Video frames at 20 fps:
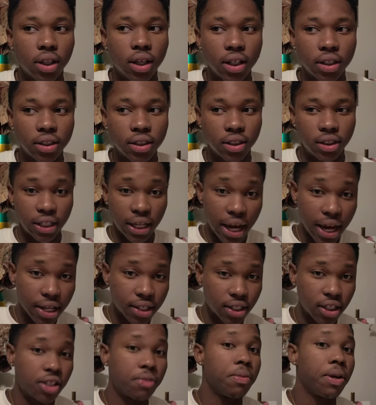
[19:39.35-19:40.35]
because
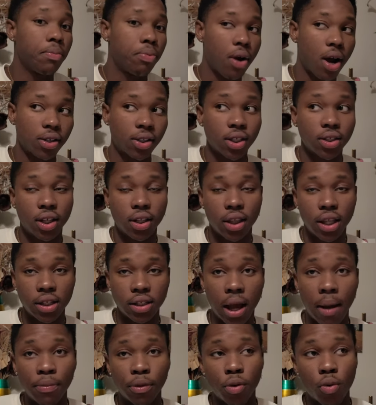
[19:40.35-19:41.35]
yes, it's me processing
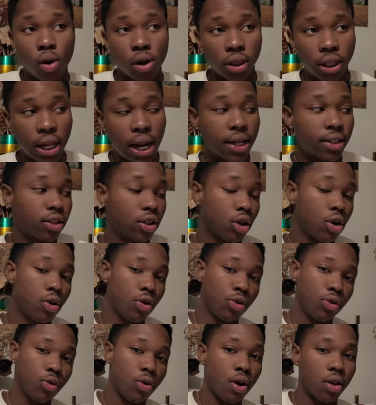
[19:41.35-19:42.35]
this, I'm the one that has to
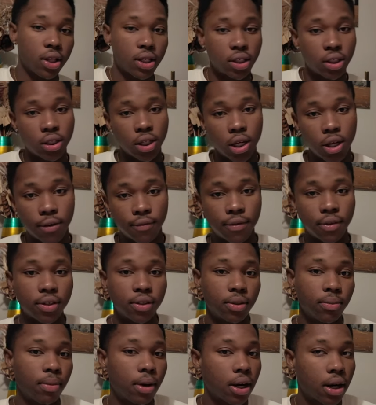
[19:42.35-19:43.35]
go through all this stuff,
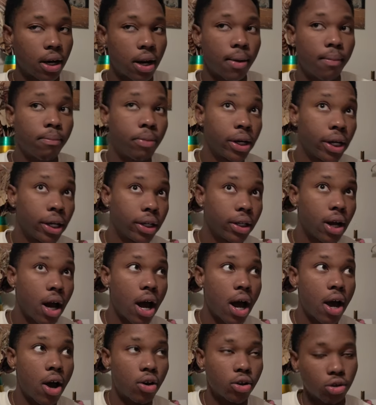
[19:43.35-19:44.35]
it's blah, blah, blah, but
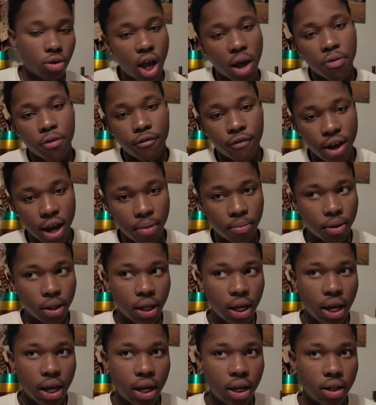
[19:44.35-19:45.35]
I also have a family,
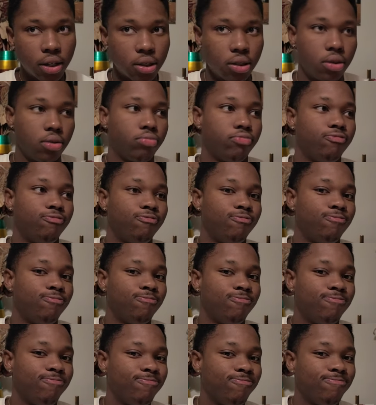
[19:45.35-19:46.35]
and
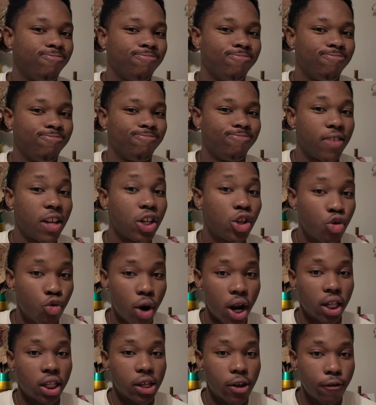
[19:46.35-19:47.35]
it
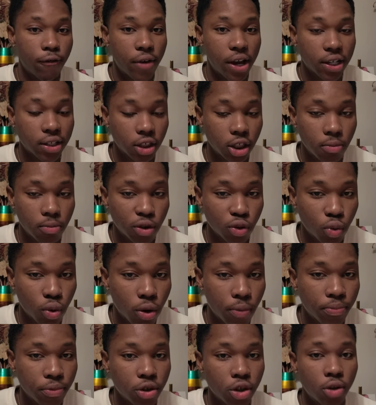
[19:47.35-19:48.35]
directly affects them as
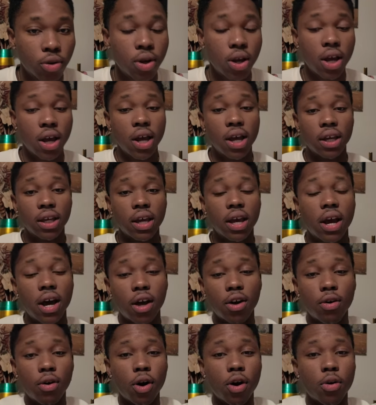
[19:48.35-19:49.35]
well. So, yeah, I
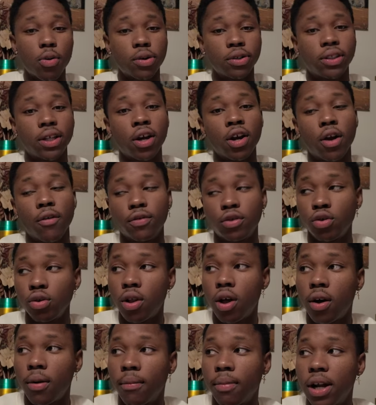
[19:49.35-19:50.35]
don't want to stay out here for too
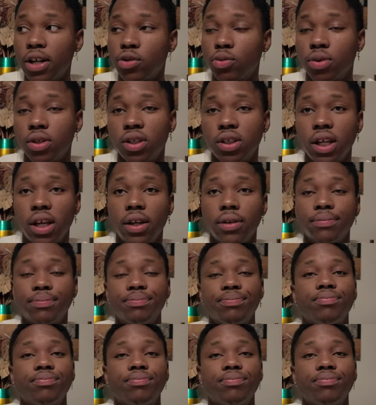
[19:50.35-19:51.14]
long, but I just want to say,